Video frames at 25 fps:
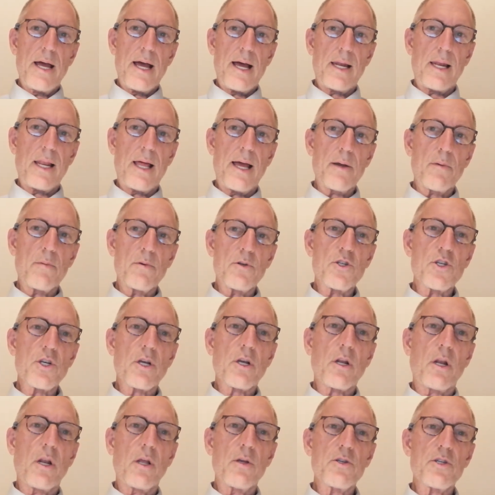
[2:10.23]
a
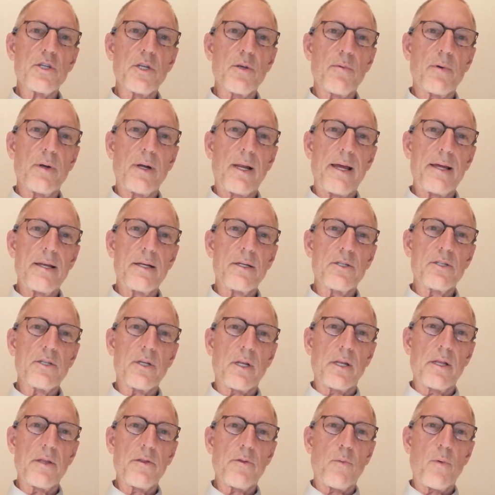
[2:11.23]
language closely related
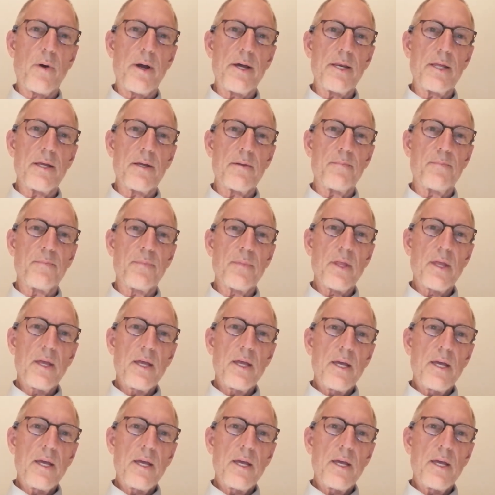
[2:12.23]
to Lithuanian.